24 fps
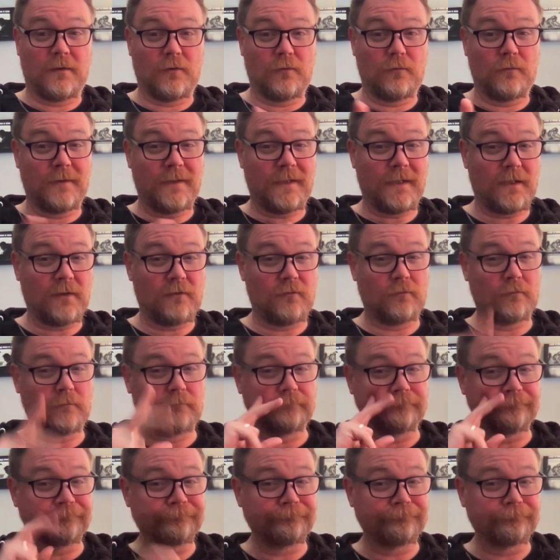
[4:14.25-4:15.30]
And
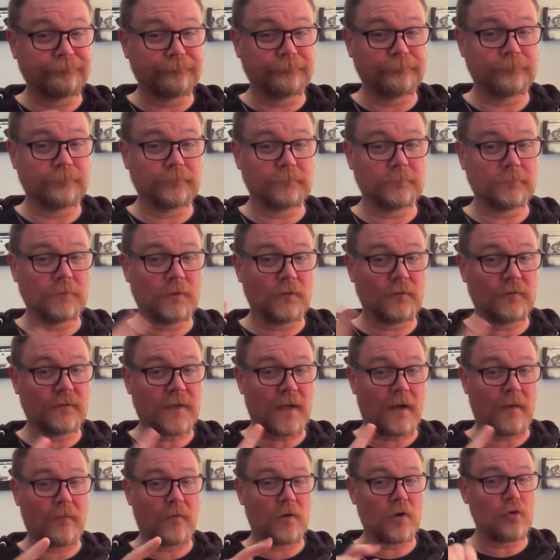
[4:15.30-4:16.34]
perhaps you need to do a little
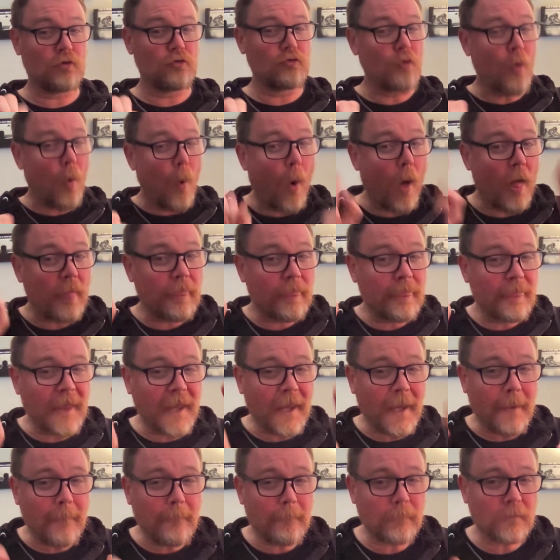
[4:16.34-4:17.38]
bit of research on
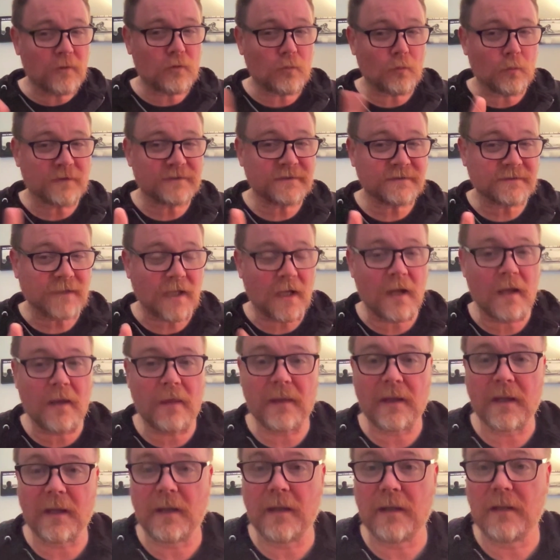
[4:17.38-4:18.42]
what your own
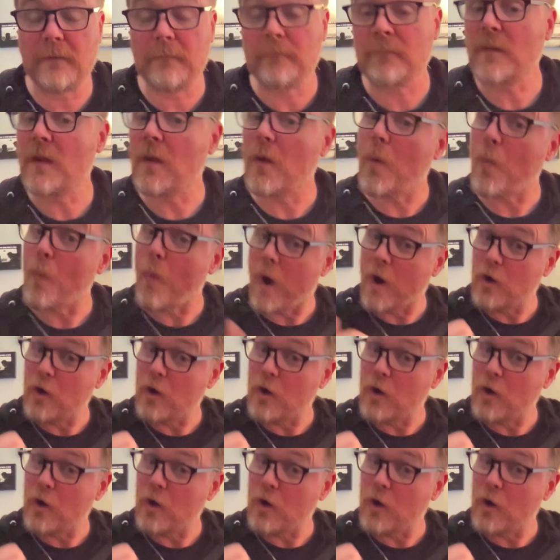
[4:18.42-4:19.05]
themes are.